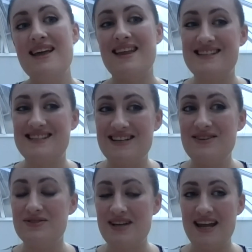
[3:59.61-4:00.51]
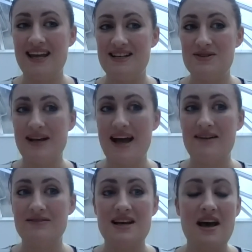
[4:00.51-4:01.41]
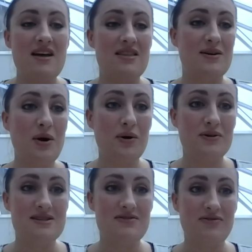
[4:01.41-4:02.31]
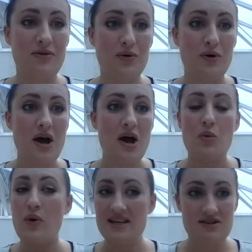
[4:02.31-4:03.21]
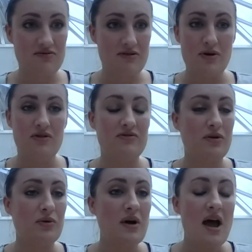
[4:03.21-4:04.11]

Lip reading: They did not take account the cost for waste removal,